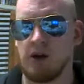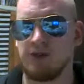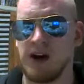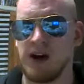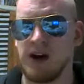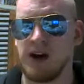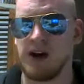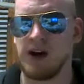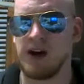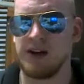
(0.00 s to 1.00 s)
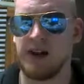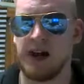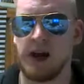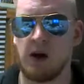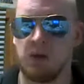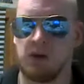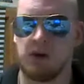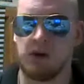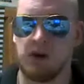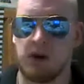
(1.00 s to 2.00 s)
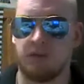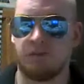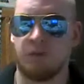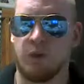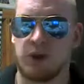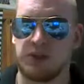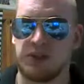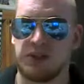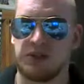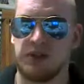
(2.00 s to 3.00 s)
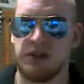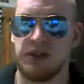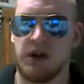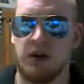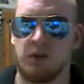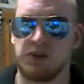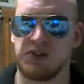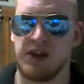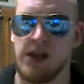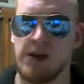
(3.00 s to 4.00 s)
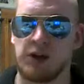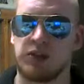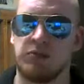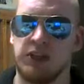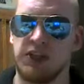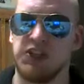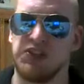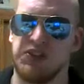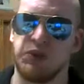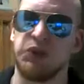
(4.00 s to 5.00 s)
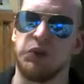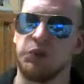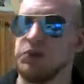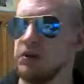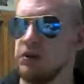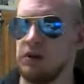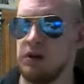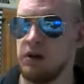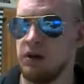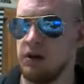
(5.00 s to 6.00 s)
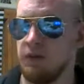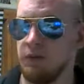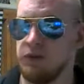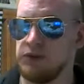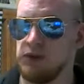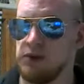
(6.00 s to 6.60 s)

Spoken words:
find that out once the game actually releases in June. So,